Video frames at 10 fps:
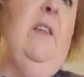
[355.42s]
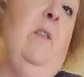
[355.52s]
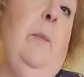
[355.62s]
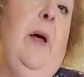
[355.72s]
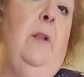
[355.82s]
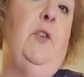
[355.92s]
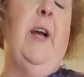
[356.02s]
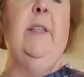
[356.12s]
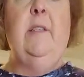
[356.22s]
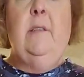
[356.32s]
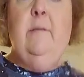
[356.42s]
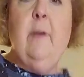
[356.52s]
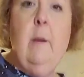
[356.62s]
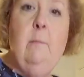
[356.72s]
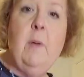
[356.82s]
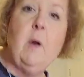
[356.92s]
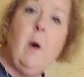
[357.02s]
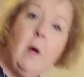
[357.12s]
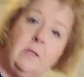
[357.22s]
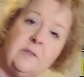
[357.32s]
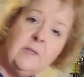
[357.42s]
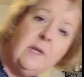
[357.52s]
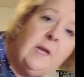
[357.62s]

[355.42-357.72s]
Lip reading: Isabelle dress from McCall's.